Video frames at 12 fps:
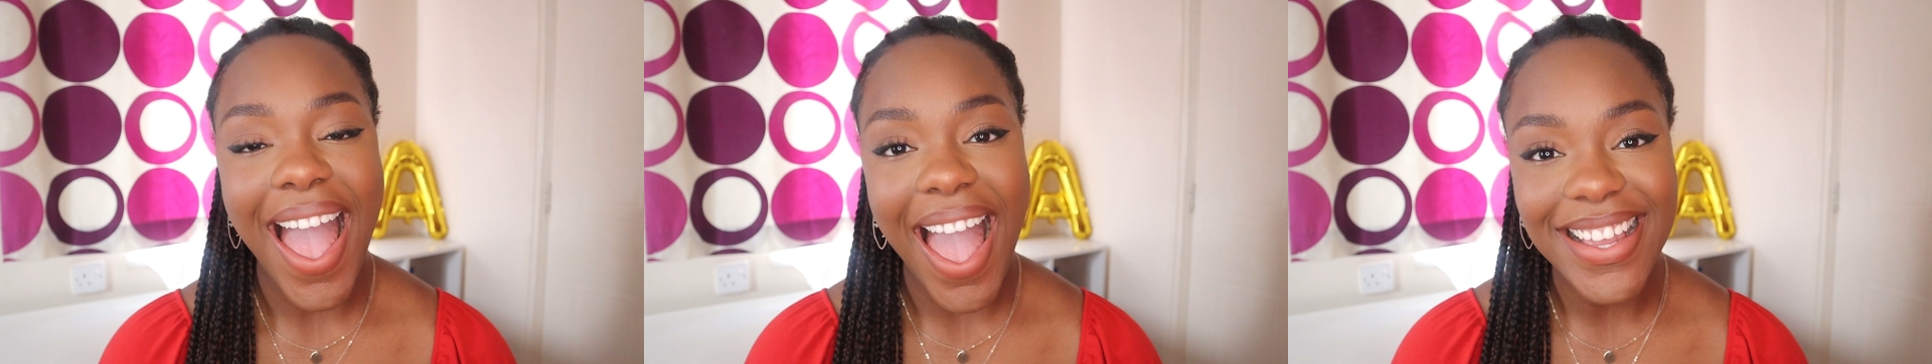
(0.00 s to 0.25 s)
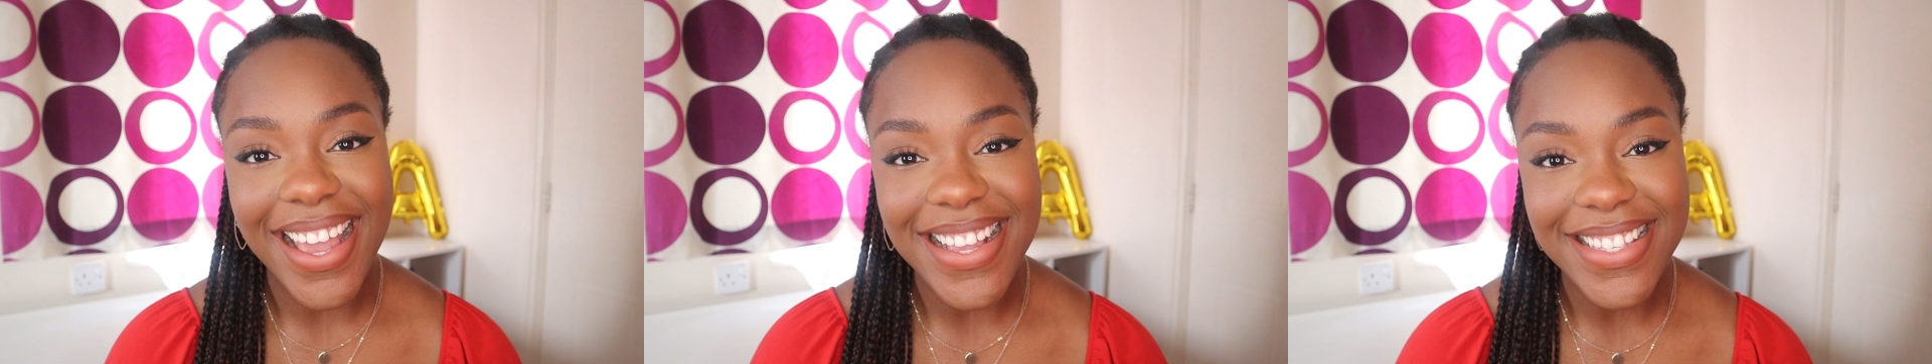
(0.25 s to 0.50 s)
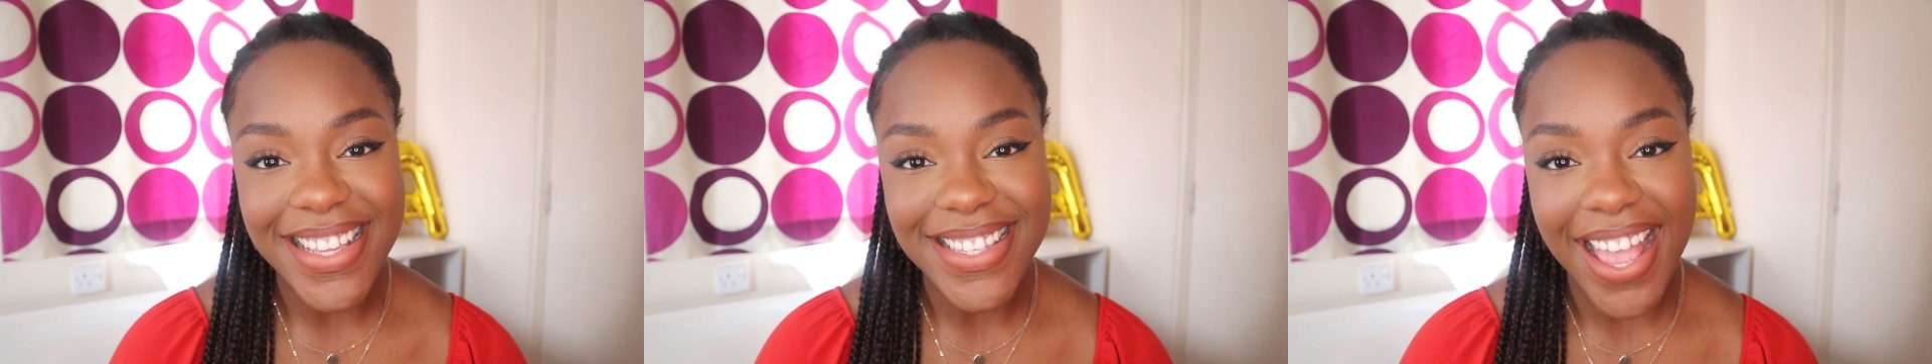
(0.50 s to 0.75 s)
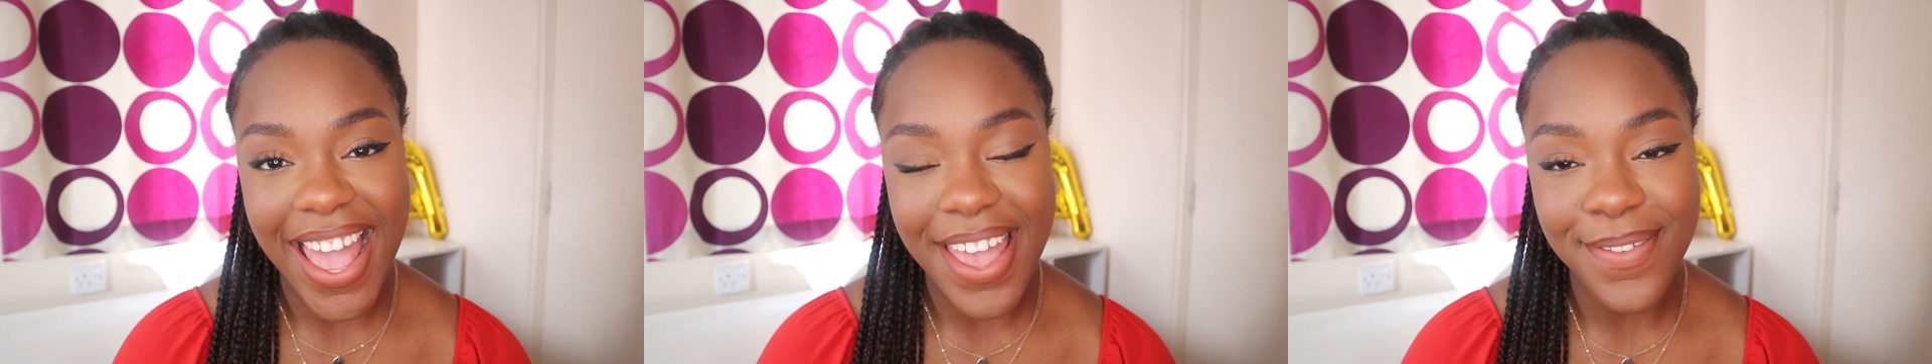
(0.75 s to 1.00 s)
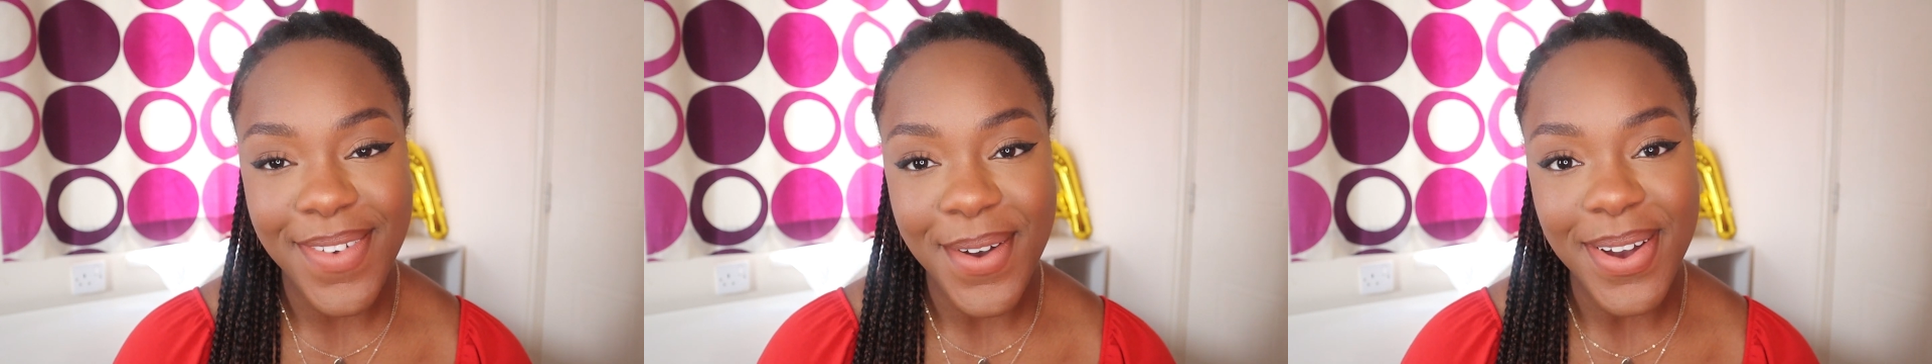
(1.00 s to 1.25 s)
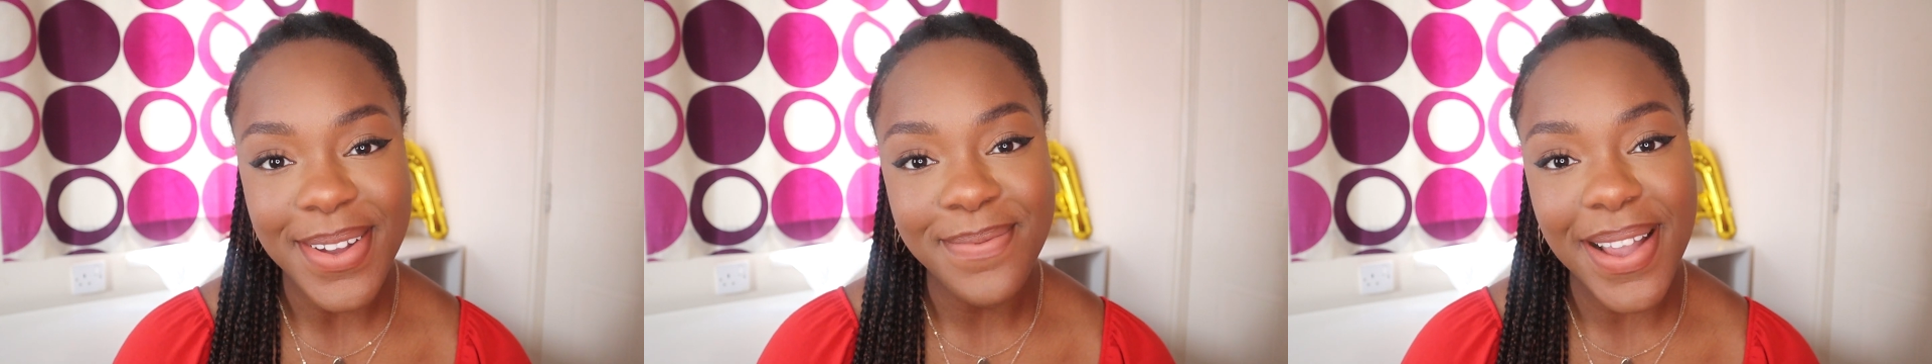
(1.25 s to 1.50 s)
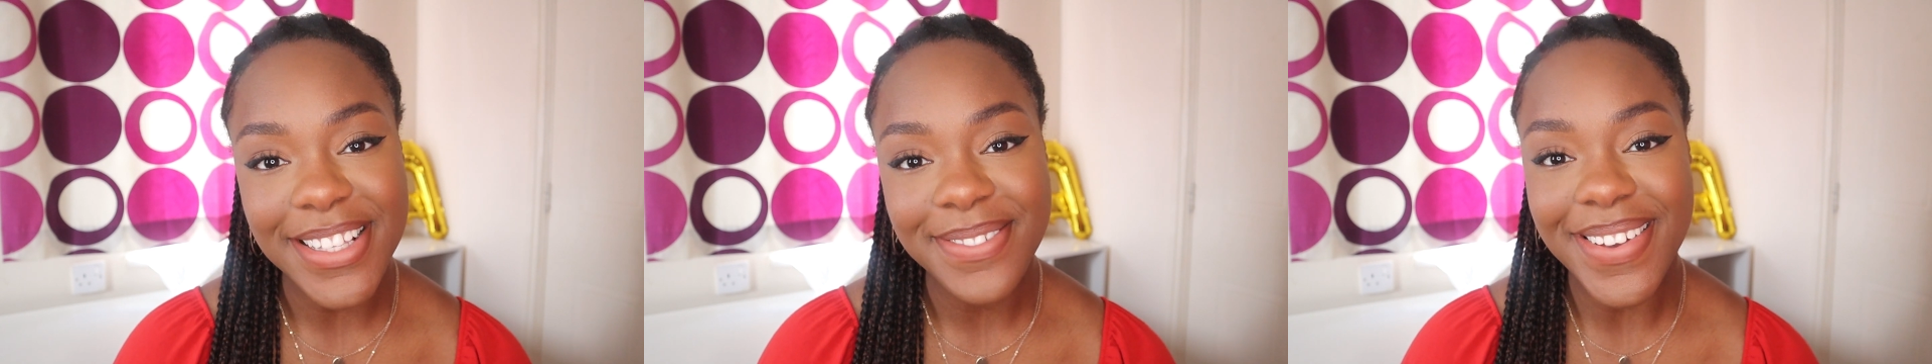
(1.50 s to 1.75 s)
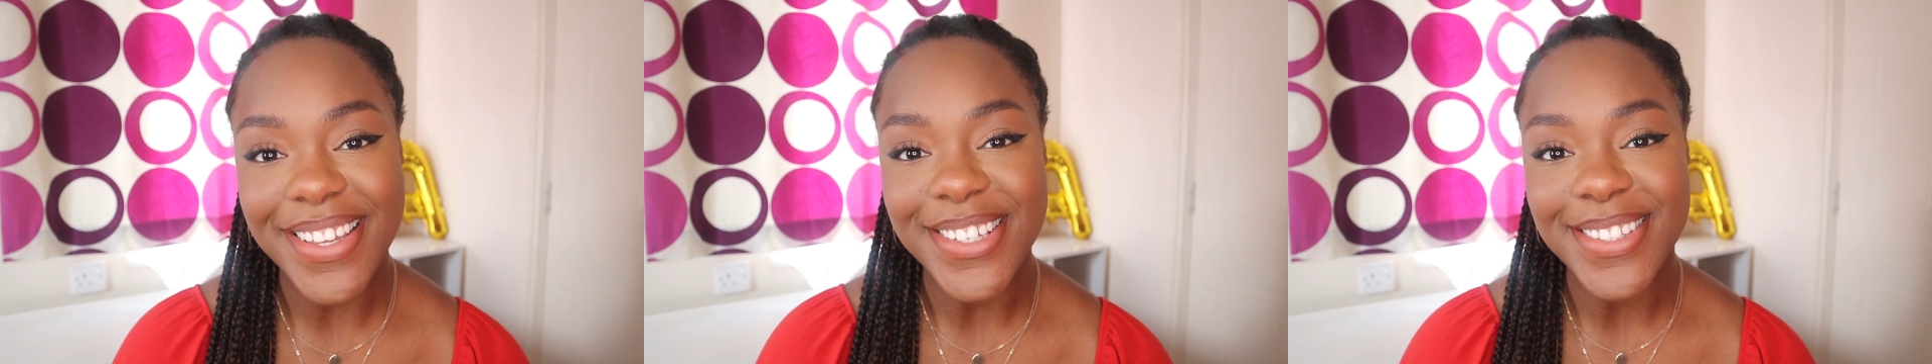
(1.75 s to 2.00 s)
Hi guys, it's Ayanfe. Welcome back
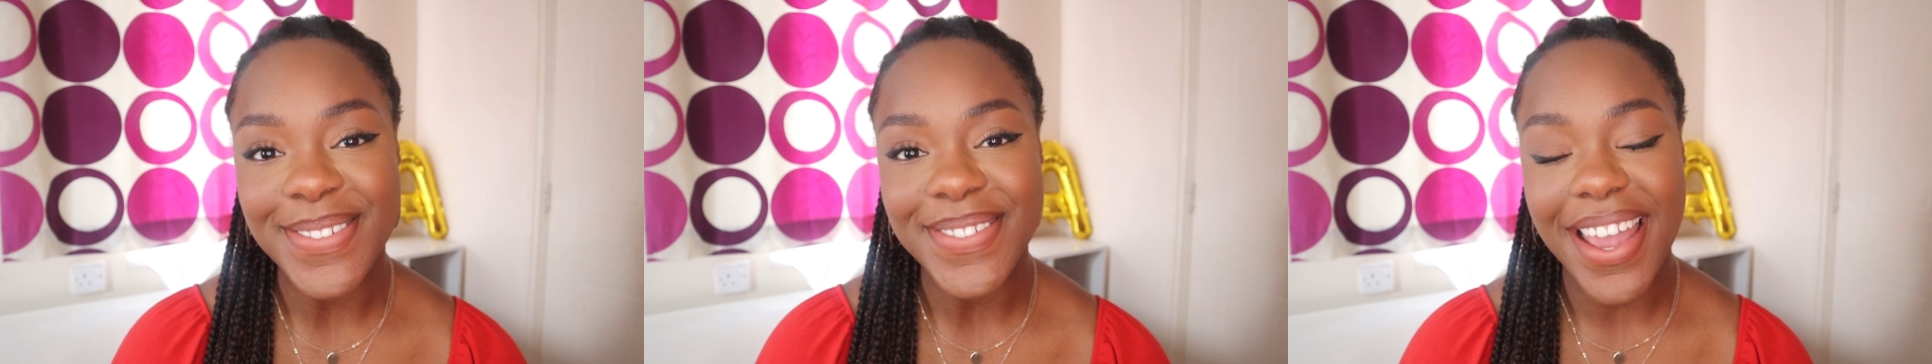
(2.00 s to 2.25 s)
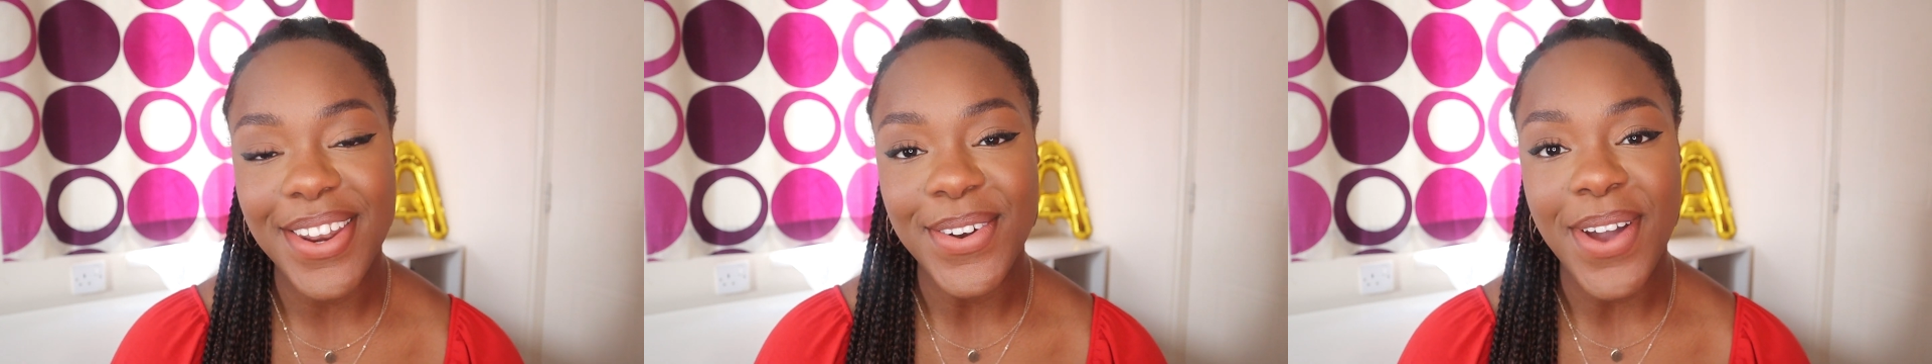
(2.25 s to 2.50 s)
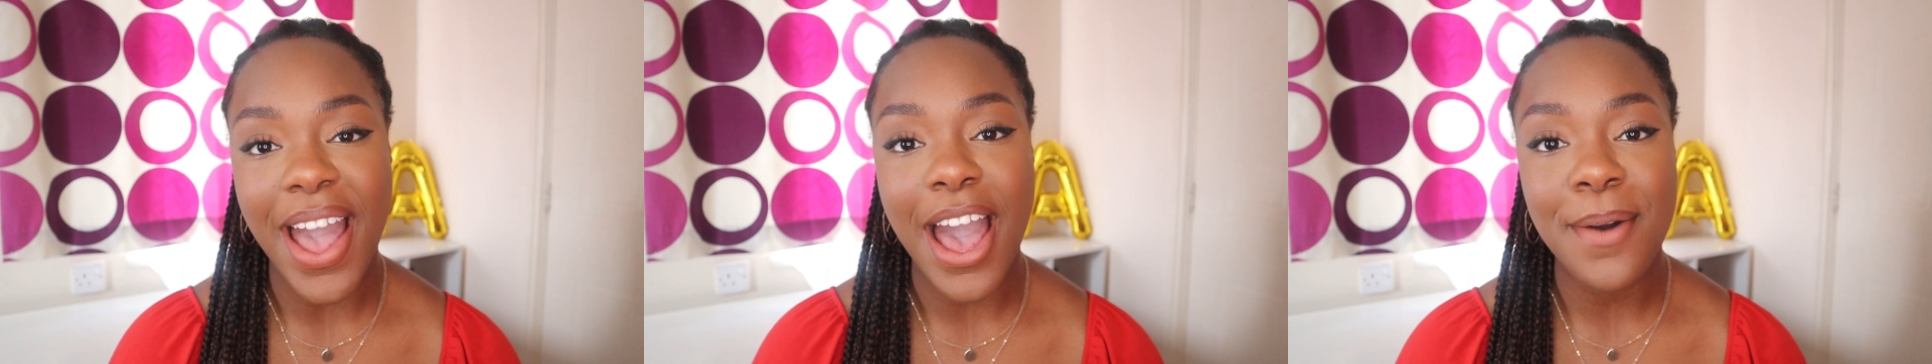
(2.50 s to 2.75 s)
to my YouTube channel.